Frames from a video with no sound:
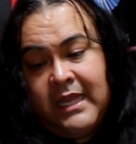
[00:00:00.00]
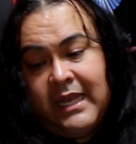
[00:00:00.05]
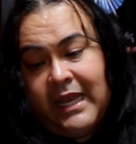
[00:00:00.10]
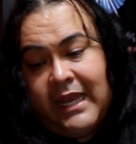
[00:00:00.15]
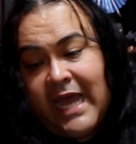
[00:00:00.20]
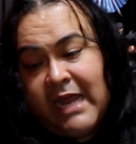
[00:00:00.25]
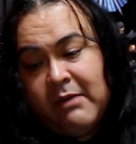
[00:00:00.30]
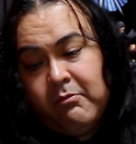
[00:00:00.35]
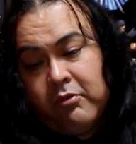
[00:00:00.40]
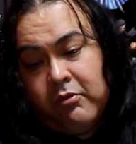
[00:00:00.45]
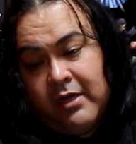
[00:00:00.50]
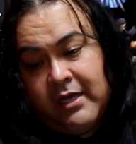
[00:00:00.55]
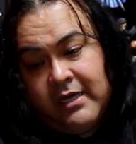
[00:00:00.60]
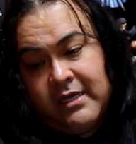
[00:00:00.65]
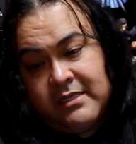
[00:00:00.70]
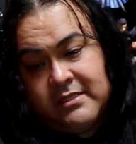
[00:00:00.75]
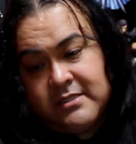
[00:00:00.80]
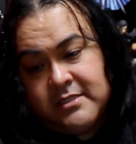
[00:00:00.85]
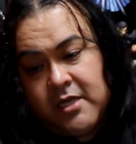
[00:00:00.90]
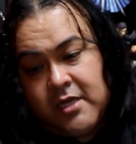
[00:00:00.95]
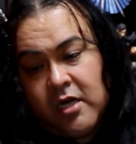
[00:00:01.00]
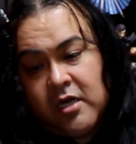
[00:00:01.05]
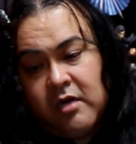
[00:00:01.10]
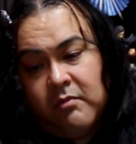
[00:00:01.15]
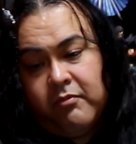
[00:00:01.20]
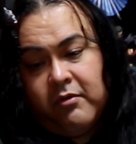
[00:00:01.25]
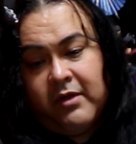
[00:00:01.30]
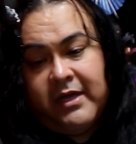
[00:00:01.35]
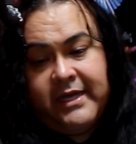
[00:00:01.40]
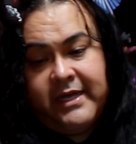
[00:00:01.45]
light bronze, darker
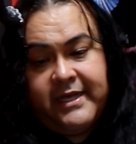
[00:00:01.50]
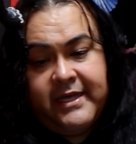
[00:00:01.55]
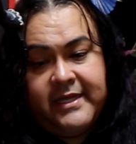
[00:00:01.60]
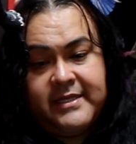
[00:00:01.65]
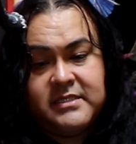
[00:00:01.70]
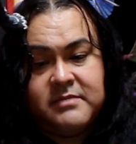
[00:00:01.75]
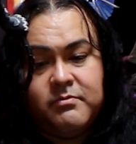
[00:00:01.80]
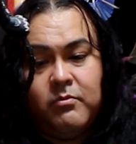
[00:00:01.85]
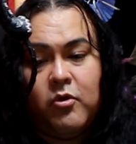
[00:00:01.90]
bronze,